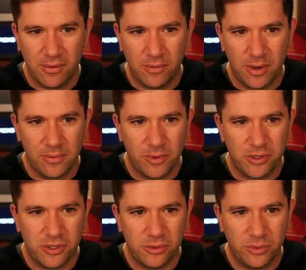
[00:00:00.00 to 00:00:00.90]
Right? 1,
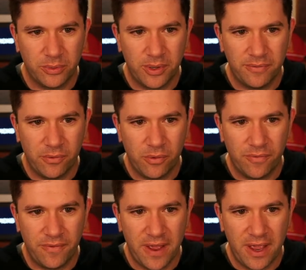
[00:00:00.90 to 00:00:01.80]
2, 3, 4,
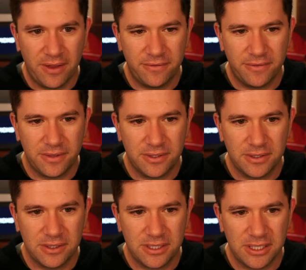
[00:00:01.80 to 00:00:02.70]
5,
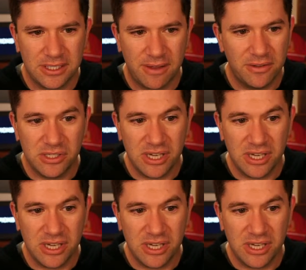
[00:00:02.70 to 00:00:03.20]
6, 7. They're